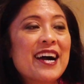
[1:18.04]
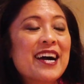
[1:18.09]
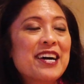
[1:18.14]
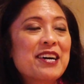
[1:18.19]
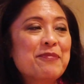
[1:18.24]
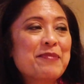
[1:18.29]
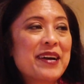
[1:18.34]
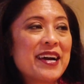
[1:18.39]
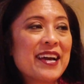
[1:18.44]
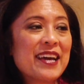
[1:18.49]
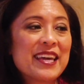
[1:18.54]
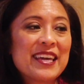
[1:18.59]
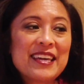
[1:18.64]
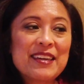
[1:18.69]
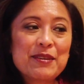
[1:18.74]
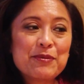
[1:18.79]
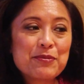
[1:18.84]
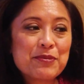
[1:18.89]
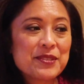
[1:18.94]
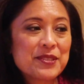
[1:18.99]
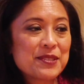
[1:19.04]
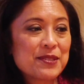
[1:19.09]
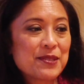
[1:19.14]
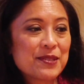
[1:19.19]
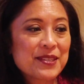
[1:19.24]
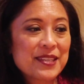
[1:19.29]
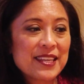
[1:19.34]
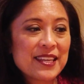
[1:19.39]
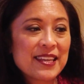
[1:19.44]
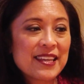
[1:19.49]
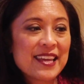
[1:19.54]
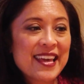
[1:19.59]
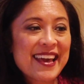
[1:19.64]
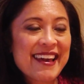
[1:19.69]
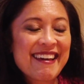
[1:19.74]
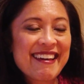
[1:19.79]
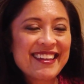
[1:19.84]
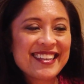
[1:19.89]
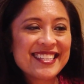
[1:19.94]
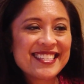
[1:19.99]
I was looking
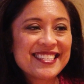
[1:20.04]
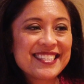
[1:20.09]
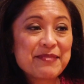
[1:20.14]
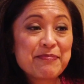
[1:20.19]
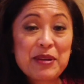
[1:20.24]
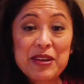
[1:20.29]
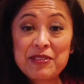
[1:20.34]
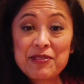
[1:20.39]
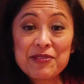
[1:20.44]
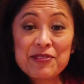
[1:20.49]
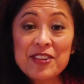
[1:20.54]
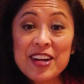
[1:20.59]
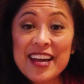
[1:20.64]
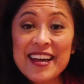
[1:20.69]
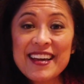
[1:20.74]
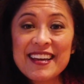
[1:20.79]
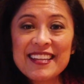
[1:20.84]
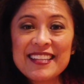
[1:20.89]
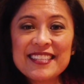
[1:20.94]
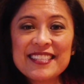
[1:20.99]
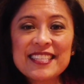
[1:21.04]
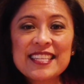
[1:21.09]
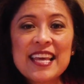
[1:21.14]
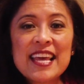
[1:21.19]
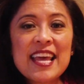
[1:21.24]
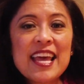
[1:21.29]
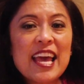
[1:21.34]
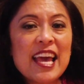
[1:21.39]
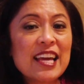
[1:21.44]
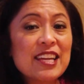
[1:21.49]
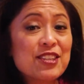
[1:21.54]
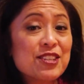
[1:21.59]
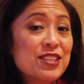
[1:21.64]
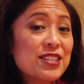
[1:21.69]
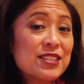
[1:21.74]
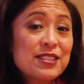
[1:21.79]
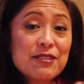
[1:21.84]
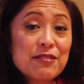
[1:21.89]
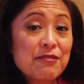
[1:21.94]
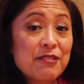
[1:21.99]
at my friends and
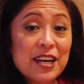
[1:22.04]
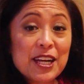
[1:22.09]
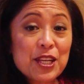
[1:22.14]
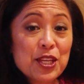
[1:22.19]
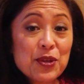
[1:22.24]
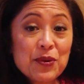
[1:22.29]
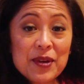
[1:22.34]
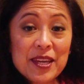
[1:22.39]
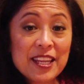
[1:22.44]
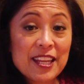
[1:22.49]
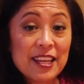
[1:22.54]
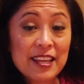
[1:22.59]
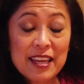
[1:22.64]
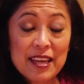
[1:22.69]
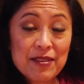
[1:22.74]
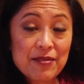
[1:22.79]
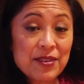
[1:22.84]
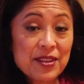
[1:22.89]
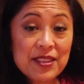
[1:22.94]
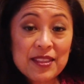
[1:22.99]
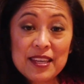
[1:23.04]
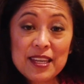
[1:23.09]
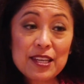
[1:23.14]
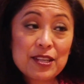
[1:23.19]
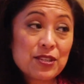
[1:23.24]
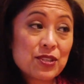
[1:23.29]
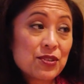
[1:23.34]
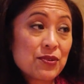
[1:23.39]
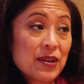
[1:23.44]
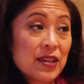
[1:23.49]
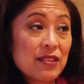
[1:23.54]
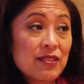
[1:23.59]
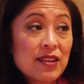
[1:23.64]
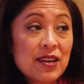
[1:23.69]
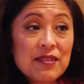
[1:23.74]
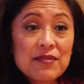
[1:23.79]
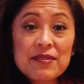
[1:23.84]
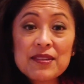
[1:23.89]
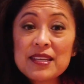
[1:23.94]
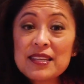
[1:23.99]
just evaluating everything. Do I
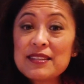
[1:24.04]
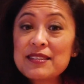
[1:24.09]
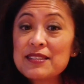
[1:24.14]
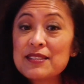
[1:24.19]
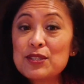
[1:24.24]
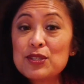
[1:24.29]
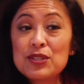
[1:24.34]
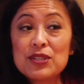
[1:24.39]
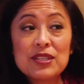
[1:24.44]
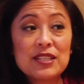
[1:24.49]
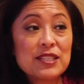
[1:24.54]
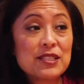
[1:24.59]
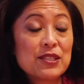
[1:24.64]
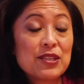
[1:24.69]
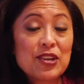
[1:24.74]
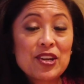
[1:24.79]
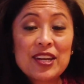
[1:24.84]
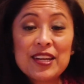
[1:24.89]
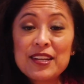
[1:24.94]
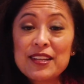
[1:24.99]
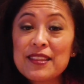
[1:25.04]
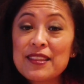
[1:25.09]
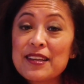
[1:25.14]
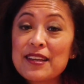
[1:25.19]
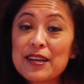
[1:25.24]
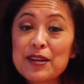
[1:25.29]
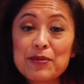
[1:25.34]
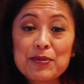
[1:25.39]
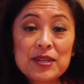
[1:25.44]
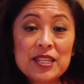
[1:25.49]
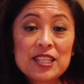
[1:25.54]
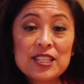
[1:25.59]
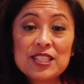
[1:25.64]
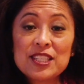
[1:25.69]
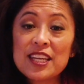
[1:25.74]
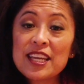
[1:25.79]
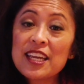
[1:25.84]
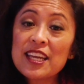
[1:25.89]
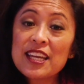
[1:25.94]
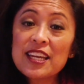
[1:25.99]
love it? Is there anything I want to
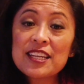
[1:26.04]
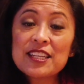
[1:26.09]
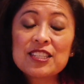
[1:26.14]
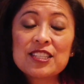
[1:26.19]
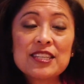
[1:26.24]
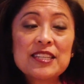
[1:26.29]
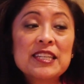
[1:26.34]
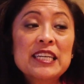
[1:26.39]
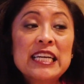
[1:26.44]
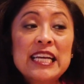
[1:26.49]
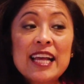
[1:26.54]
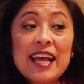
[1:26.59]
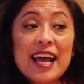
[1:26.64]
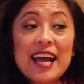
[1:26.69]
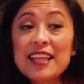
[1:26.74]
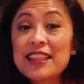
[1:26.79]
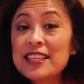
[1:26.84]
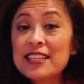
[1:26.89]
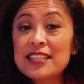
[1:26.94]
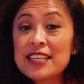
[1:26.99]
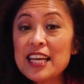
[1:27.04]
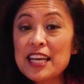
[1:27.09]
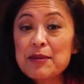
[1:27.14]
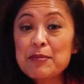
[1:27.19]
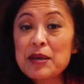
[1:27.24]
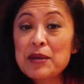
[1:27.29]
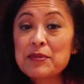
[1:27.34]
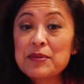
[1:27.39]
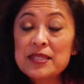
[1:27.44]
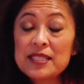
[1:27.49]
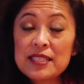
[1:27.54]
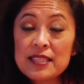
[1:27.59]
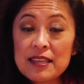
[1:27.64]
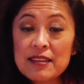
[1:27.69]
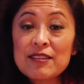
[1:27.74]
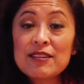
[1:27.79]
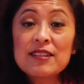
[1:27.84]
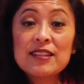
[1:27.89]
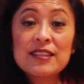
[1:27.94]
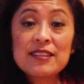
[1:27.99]
change? And at the time I was
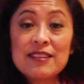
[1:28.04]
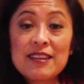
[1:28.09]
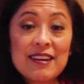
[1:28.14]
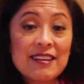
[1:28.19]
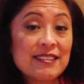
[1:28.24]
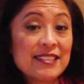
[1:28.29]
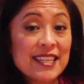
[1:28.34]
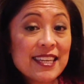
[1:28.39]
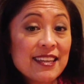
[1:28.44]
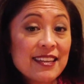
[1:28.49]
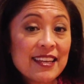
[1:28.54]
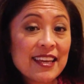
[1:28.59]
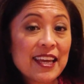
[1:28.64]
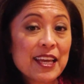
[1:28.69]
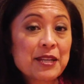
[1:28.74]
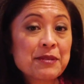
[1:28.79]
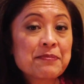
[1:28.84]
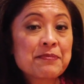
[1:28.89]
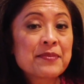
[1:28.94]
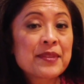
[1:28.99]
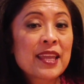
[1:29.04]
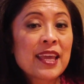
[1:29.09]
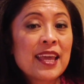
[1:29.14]
single and not dating.